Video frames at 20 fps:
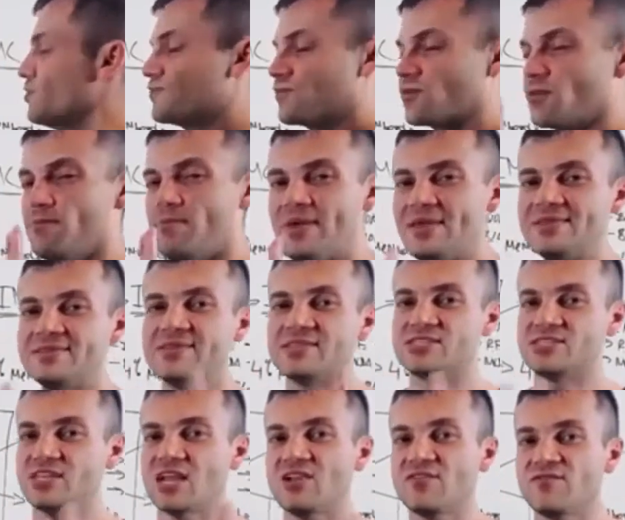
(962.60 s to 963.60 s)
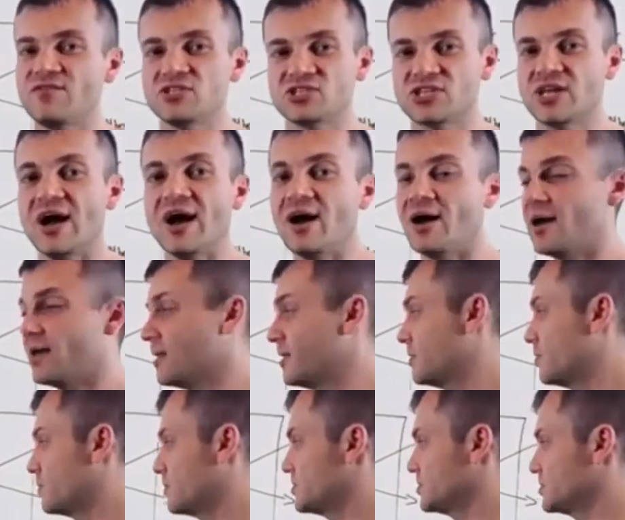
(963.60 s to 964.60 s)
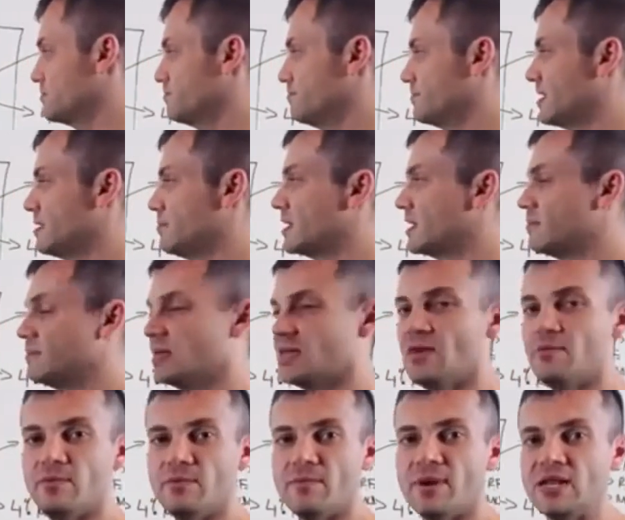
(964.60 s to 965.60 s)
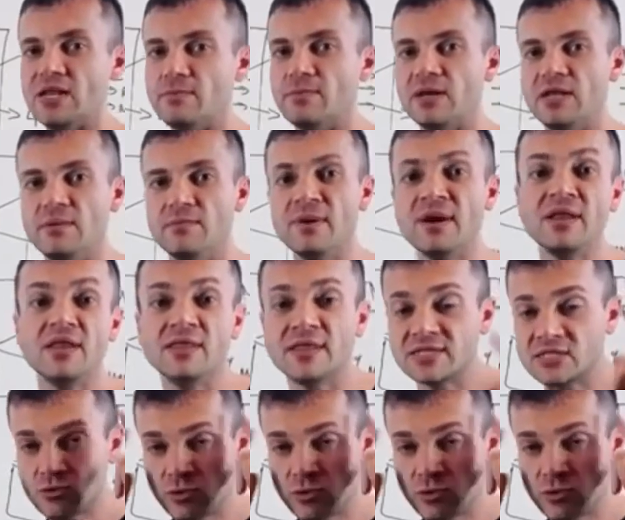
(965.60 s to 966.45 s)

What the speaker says: going from being this selfish guy, which is give me money.